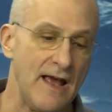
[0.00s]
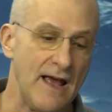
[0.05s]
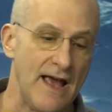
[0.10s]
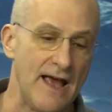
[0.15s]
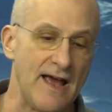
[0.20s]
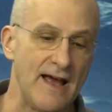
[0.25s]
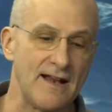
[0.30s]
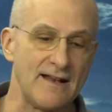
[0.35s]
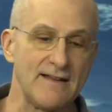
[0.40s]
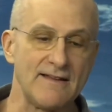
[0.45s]

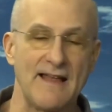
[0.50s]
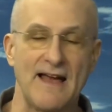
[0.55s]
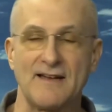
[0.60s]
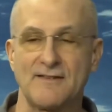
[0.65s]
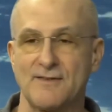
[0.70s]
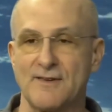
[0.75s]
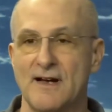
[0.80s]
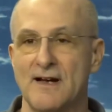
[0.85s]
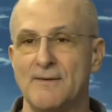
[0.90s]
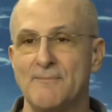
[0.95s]
and
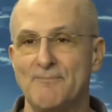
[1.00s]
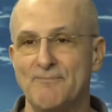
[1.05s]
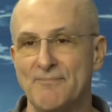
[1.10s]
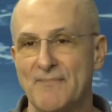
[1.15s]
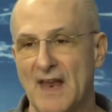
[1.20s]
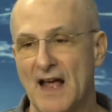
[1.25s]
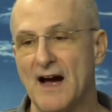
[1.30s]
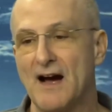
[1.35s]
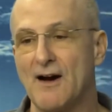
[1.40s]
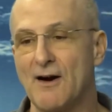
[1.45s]
that's a,
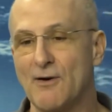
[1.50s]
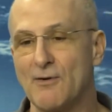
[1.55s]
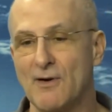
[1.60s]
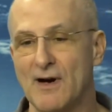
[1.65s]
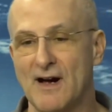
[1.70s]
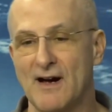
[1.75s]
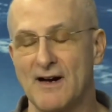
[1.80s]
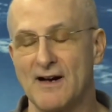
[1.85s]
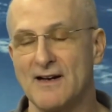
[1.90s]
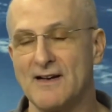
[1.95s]

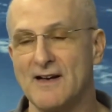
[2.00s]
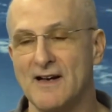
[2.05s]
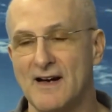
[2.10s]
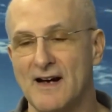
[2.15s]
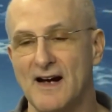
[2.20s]
a,